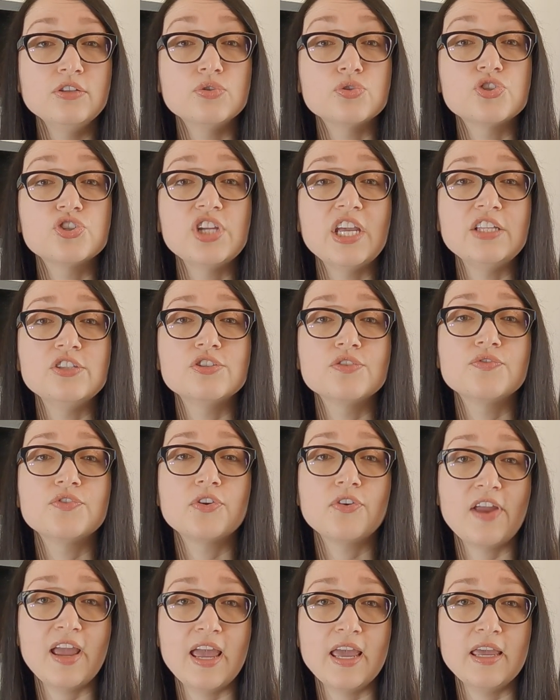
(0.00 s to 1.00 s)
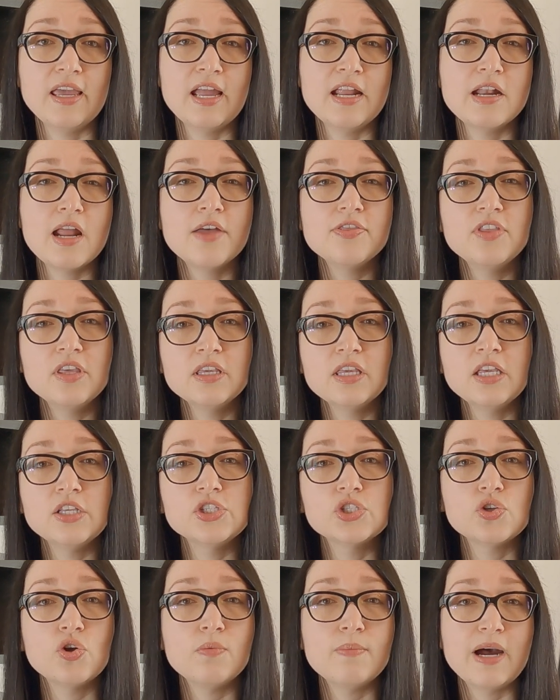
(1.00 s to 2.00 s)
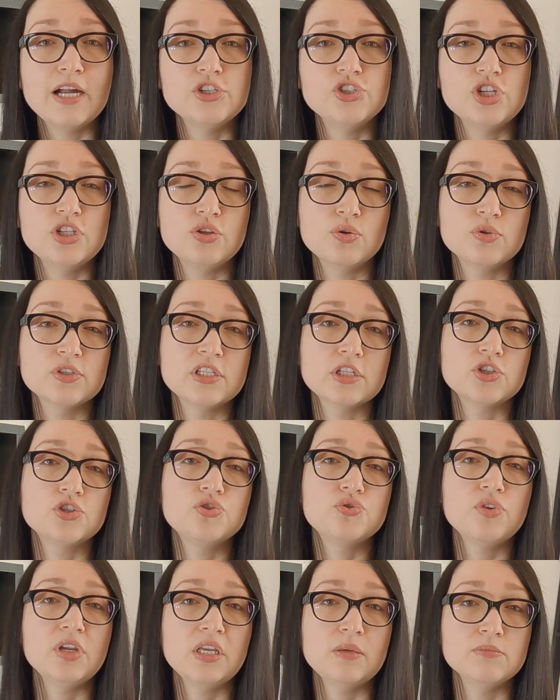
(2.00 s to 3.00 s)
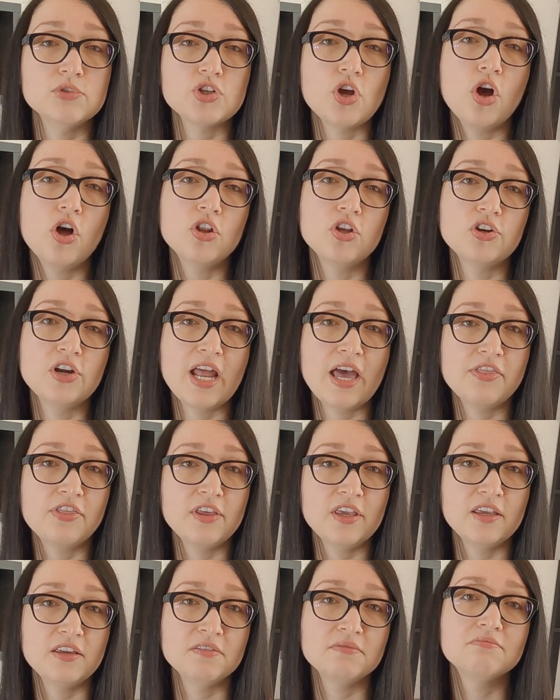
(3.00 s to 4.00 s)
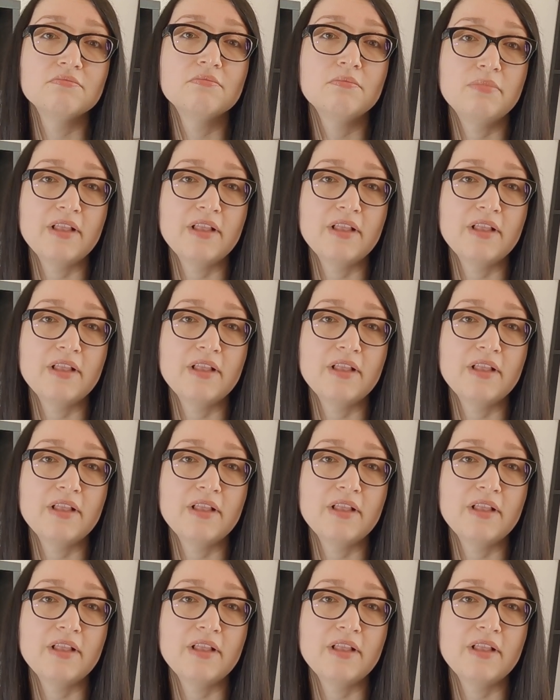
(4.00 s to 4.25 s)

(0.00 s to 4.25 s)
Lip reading: those shades of gray and not thinking so much in those extremes, all or nothing,